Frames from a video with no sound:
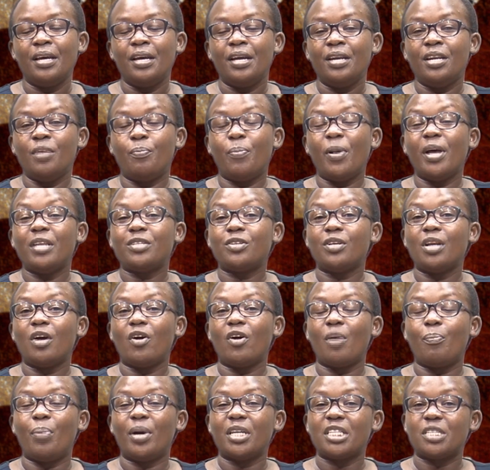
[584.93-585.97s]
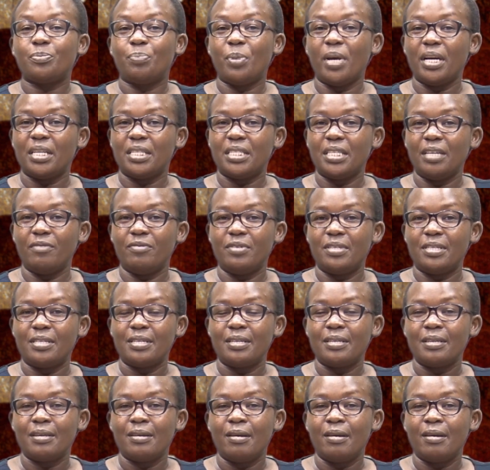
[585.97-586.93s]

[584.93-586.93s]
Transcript: depends on our perspectives,